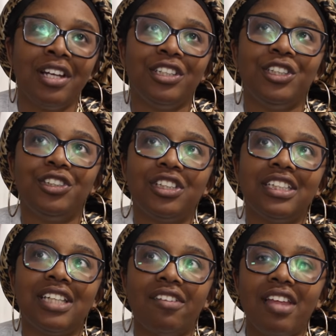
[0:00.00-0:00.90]
Usually
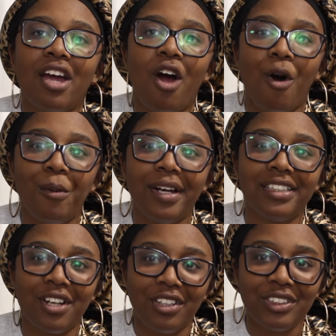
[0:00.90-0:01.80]
something always
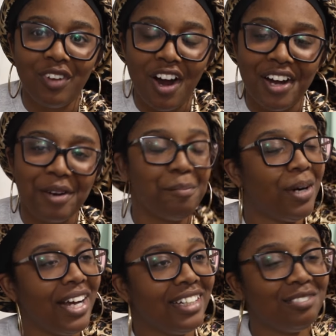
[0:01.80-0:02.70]
goes wrong,
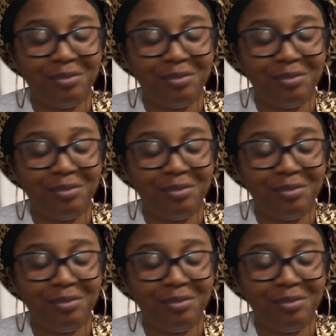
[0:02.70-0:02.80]
but